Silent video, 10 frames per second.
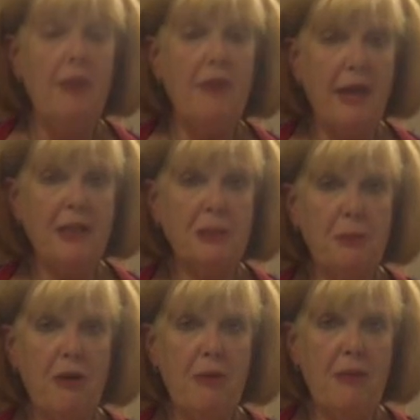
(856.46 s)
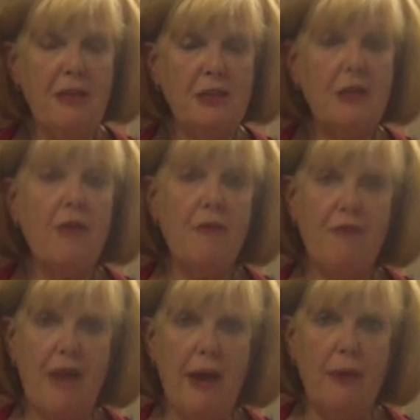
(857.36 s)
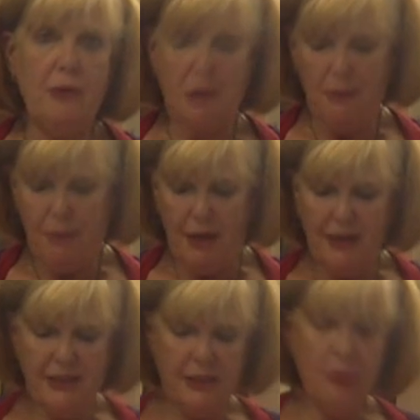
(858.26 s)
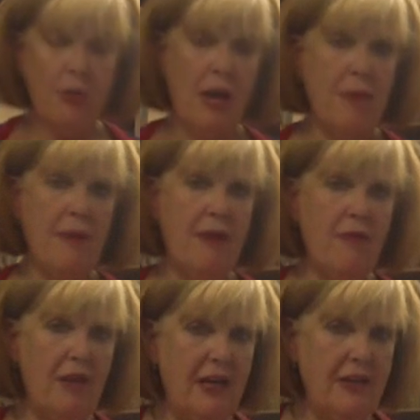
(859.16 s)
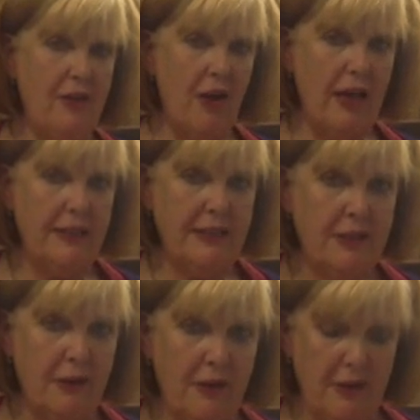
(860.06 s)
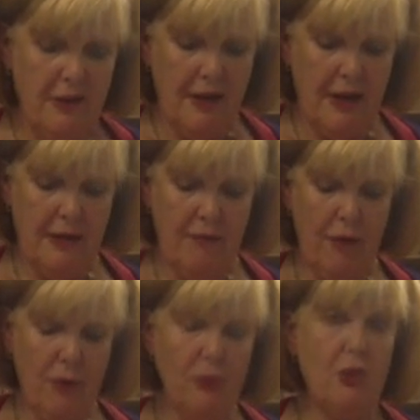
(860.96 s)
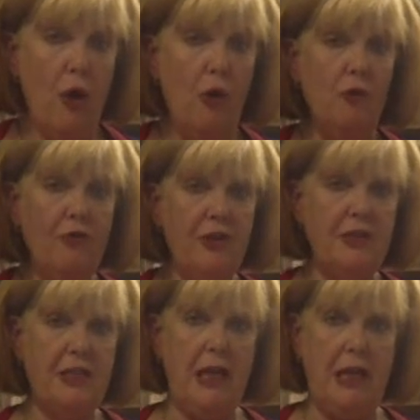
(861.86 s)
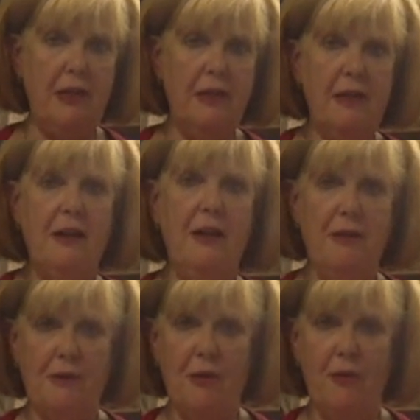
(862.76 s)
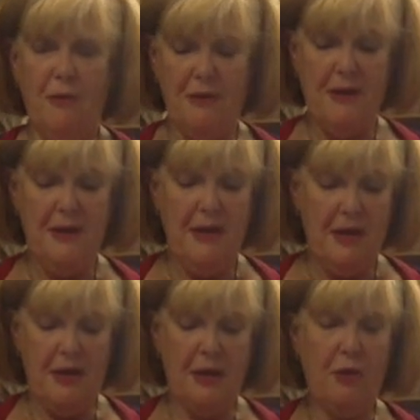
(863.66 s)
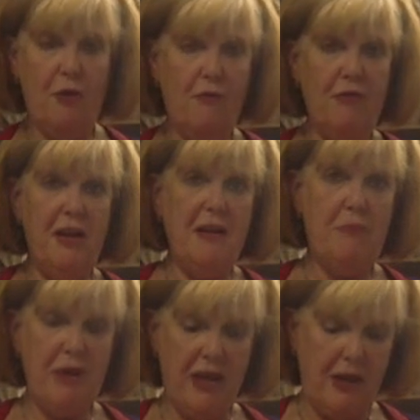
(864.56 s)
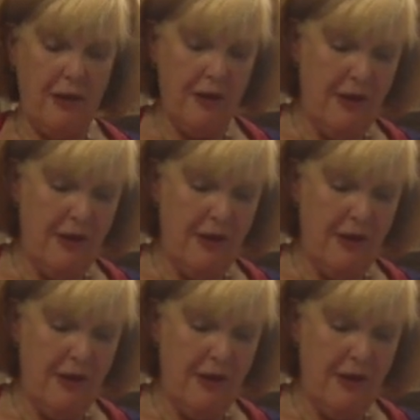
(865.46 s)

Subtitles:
that experiment failed, but it still came out really nice, and it rose over the tin. It got really big,